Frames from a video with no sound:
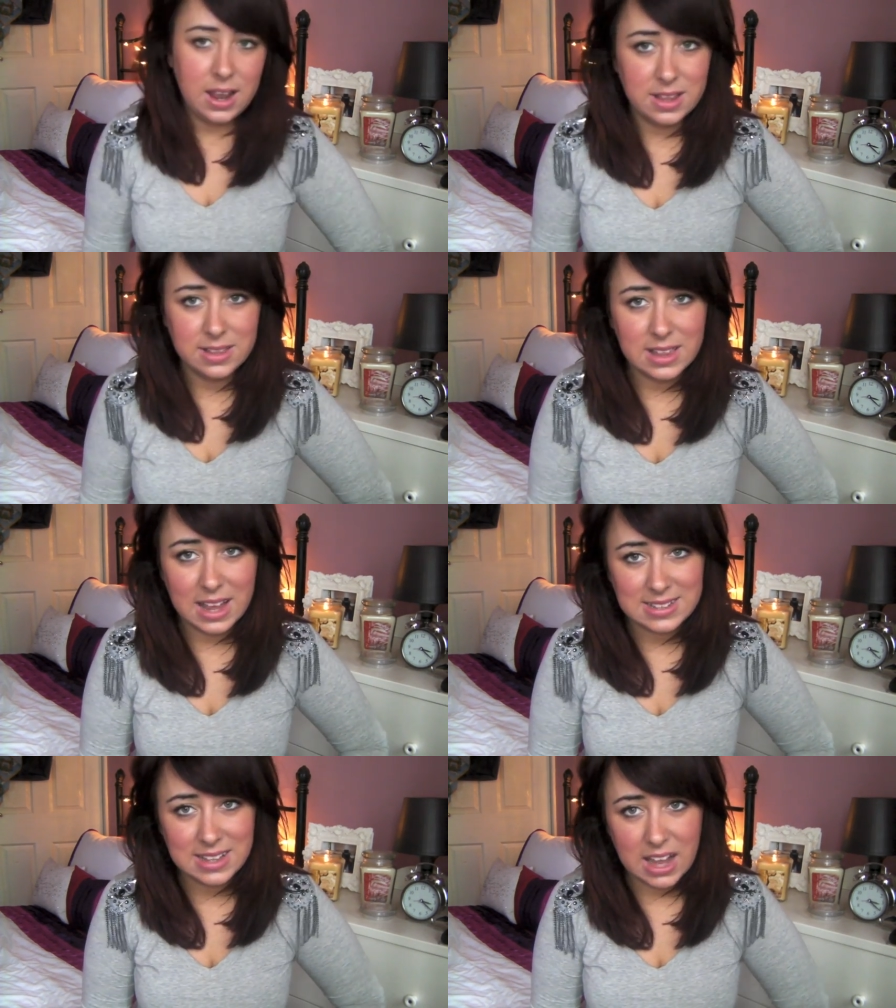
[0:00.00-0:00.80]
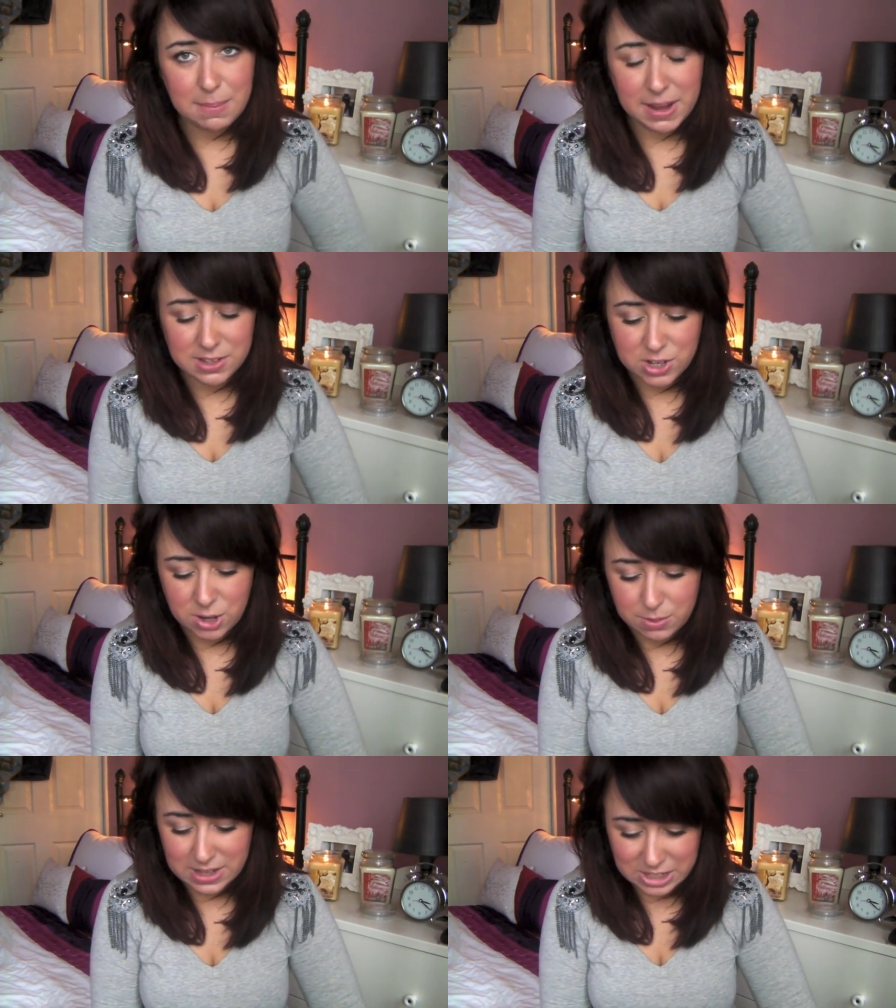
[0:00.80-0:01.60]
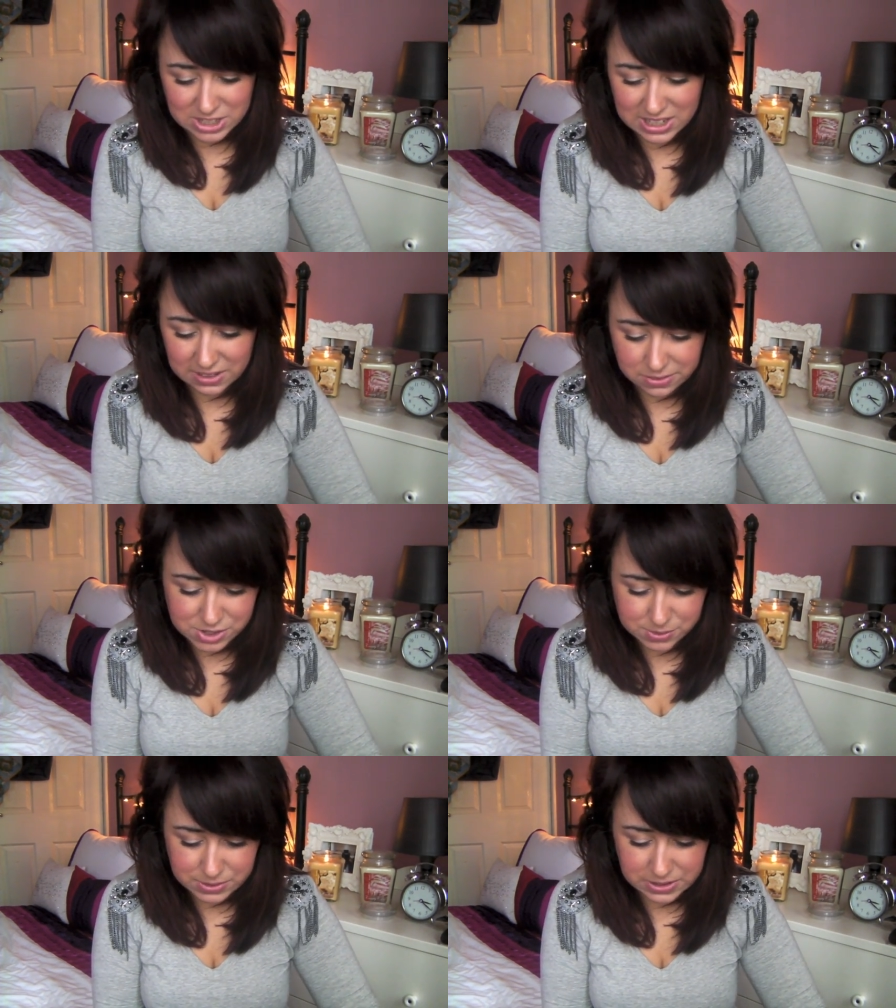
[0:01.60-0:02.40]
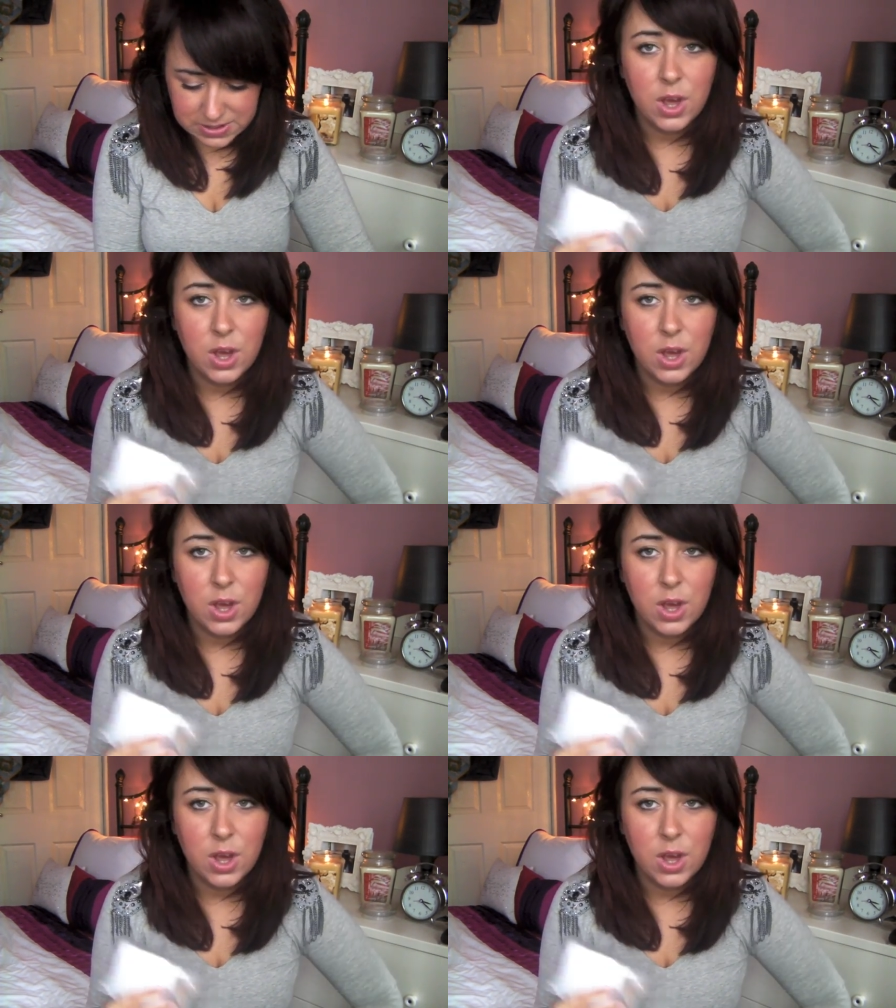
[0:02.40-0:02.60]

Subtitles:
And then the last thing that I picked up was actually given to us.